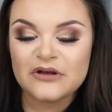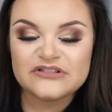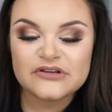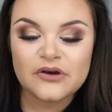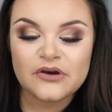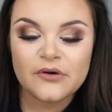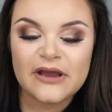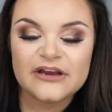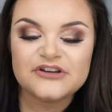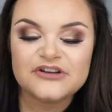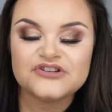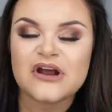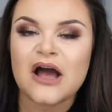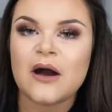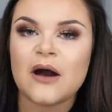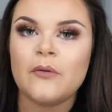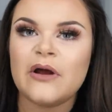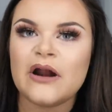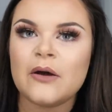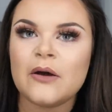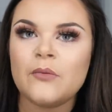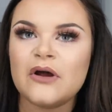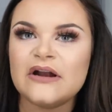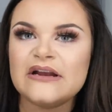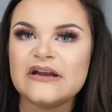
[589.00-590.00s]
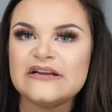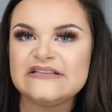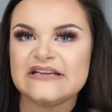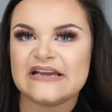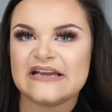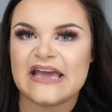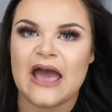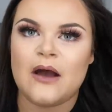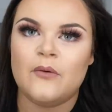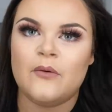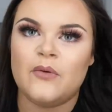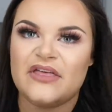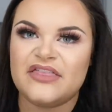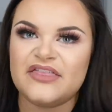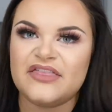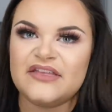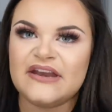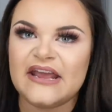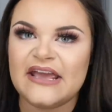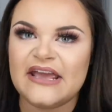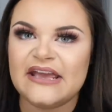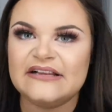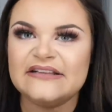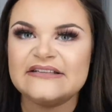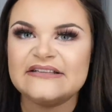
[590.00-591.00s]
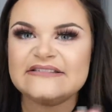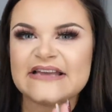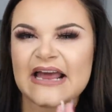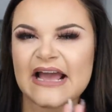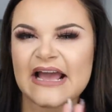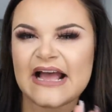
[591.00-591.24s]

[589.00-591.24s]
wasn't quite sure what I wanted to get with nails.